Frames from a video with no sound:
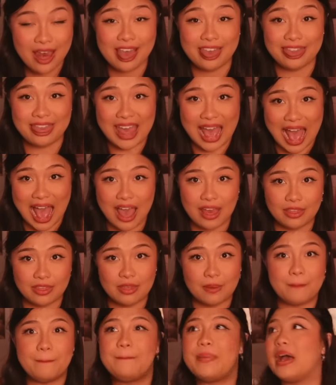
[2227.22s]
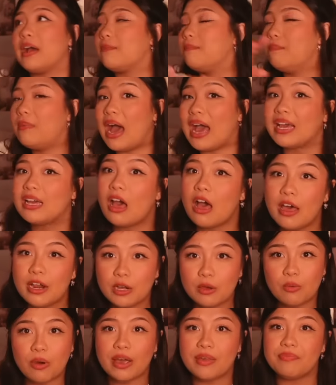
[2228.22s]
That, the
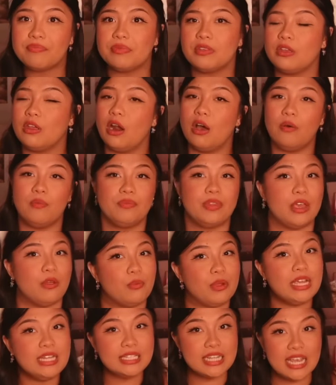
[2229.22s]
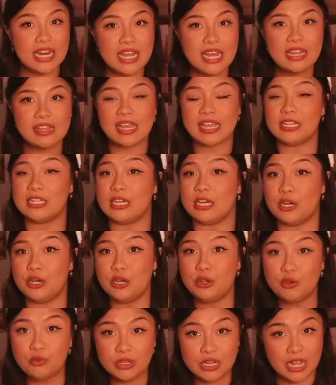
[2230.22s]
iconic one, you know, they redid it, they did a
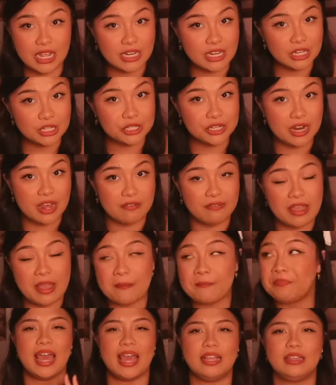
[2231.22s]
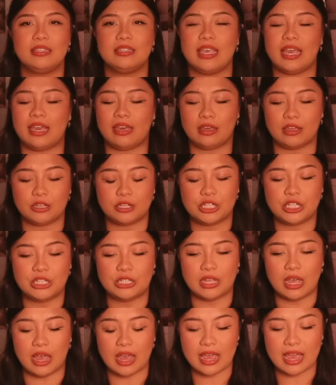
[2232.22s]
new edition of it. It's like, she's
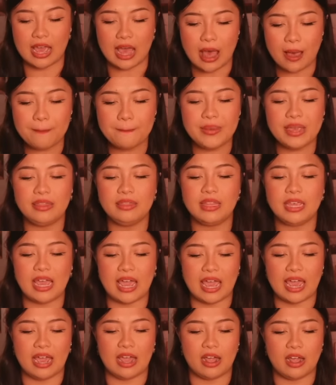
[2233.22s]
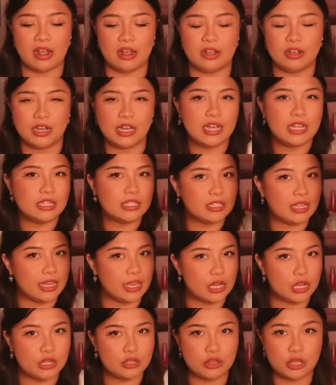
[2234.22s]
up in the air, it's like
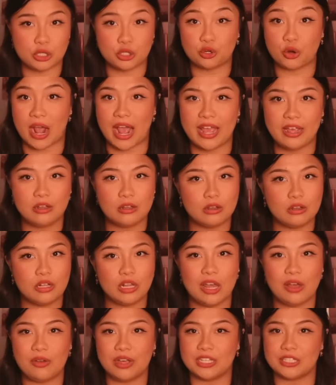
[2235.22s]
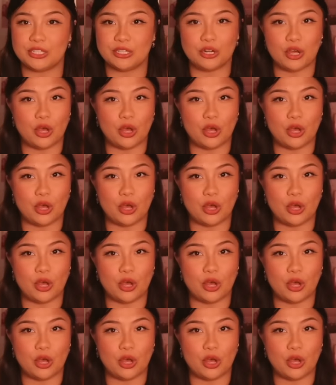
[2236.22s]
the triangle cloak, it's an